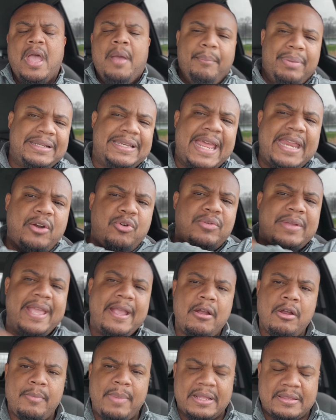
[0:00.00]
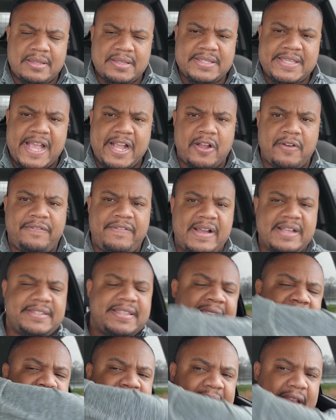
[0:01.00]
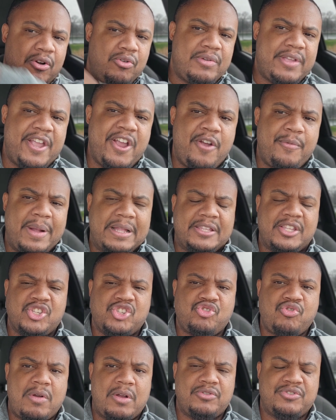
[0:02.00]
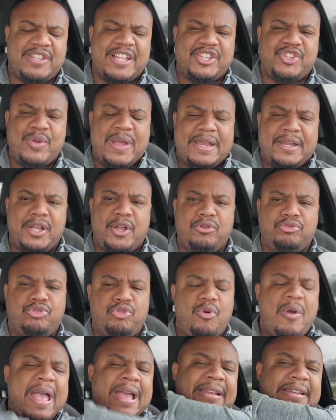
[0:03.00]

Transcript: But they don't care about the sacrifice. They don't care about the struggles that you had to go through.